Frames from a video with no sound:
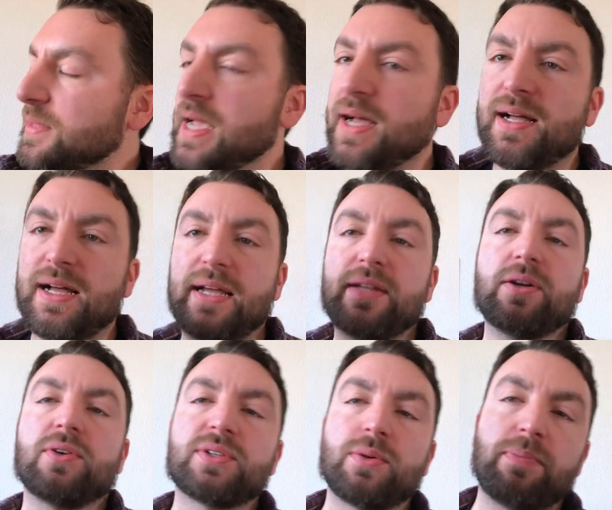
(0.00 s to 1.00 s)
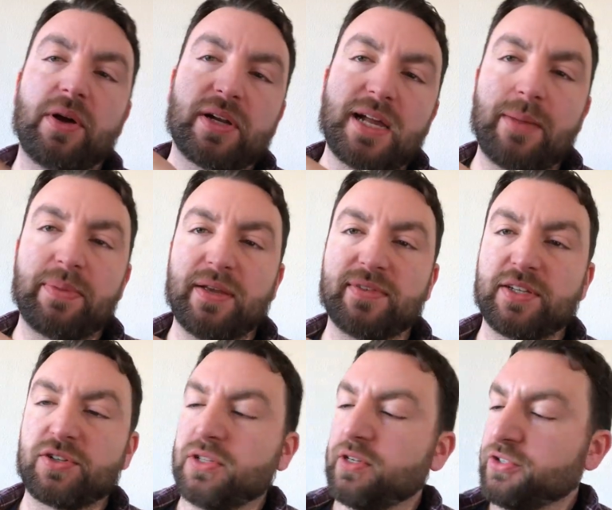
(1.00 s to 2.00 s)
Uh, I also bought a copy of
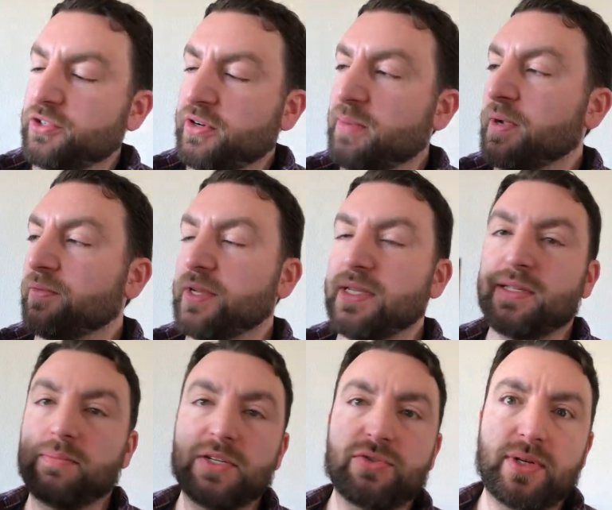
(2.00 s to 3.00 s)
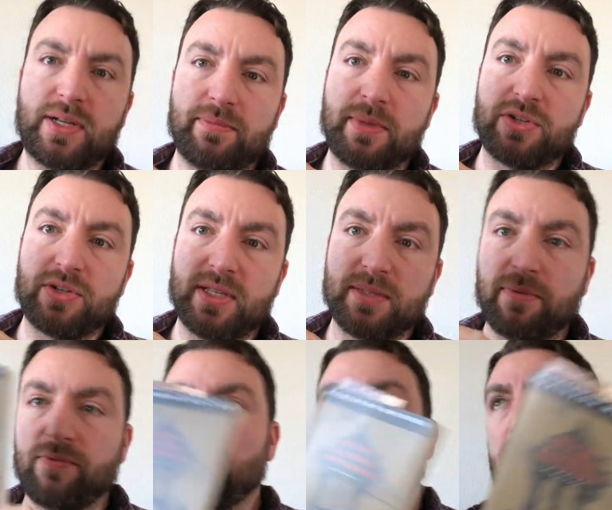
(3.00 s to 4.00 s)
Such a Long Journey by Rohinton Mistry. I've mentioned this
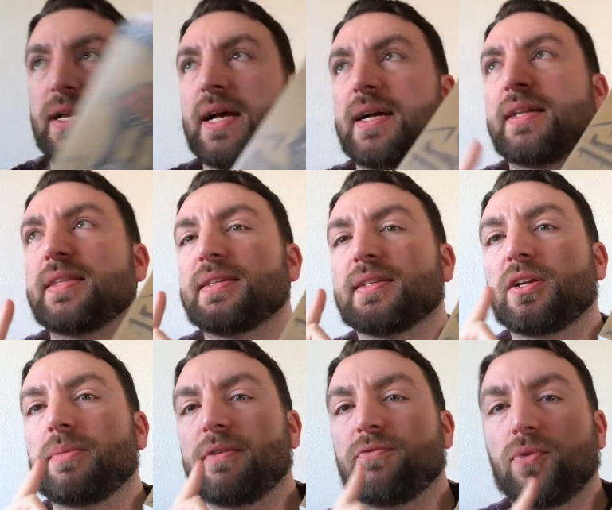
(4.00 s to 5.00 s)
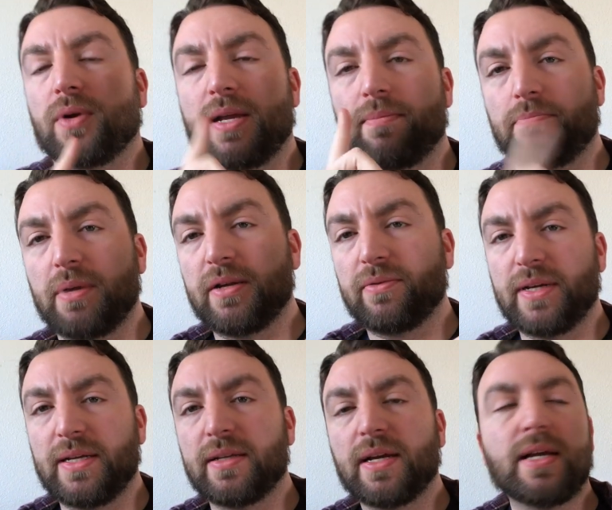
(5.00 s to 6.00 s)
before. Uh, this is going to be for a buddy
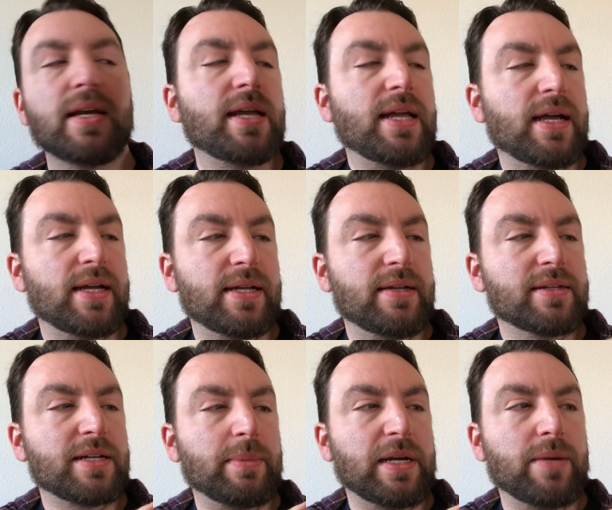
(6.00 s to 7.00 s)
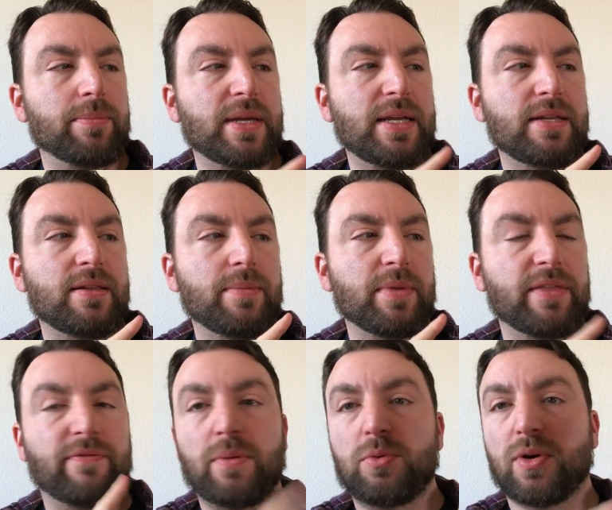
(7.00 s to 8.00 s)
read uh, coming up in the month
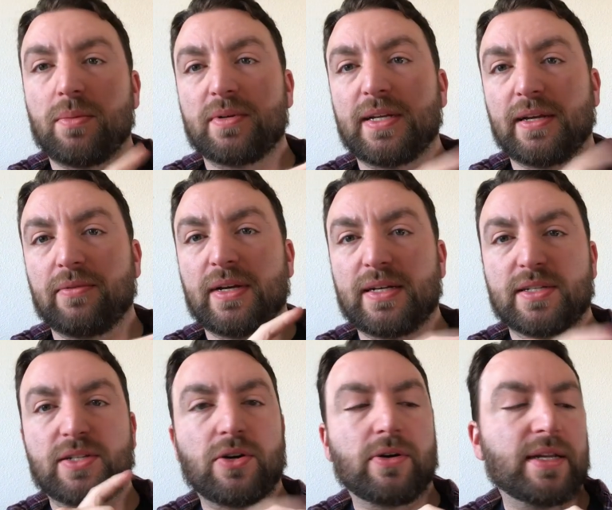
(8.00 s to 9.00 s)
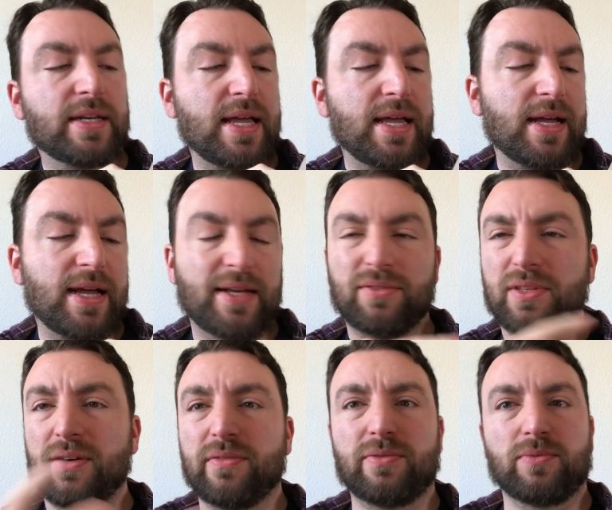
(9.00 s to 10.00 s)
of February, but getting ready to start it. Uh, I
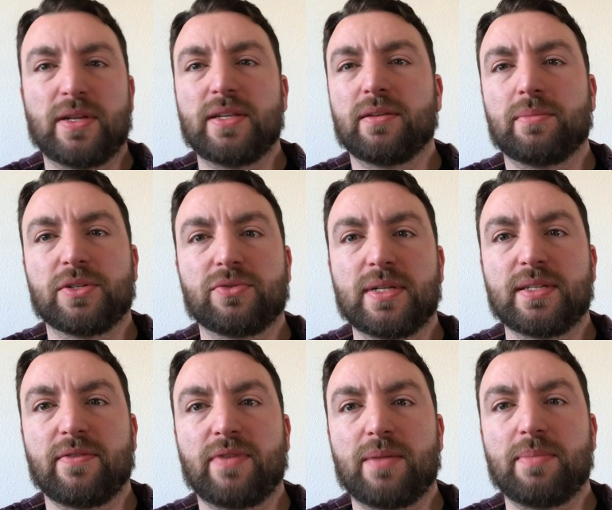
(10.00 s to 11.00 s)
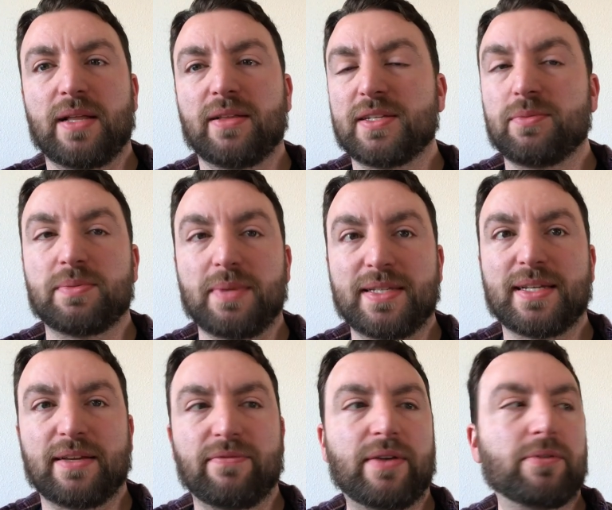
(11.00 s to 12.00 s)
loved Rohinton Mistry's, A Fine Balance. It was my
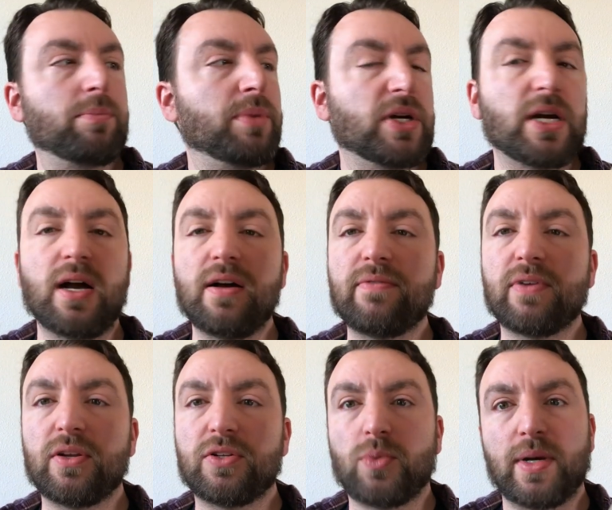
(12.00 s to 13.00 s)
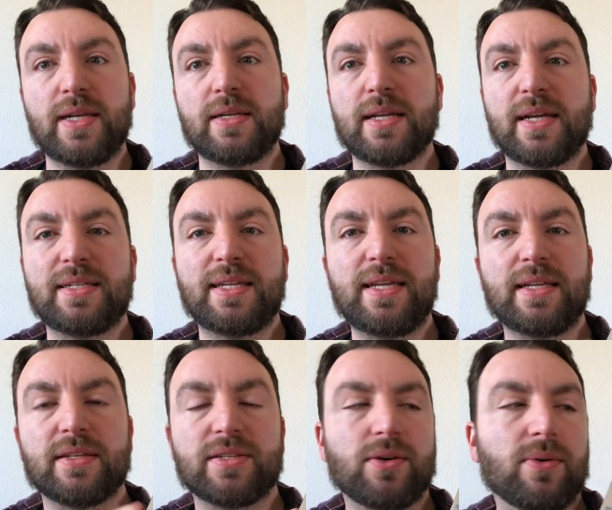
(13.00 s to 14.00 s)
second favorite book of
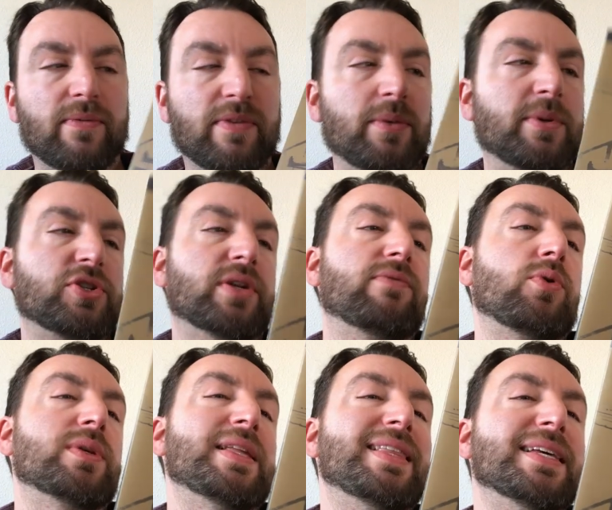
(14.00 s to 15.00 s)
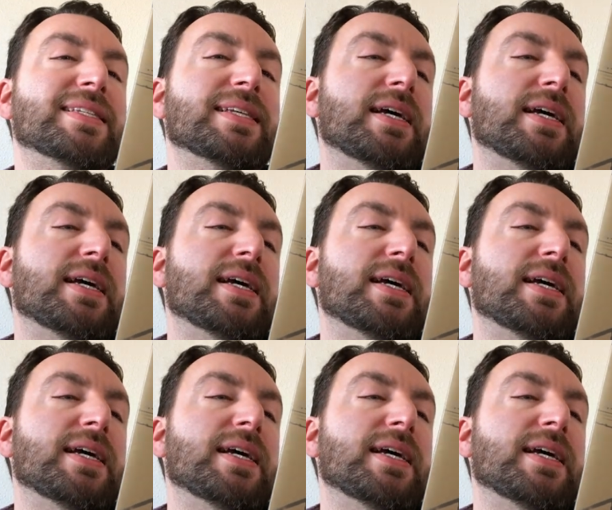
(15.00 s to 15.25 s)
2019, so very much looking forward to this.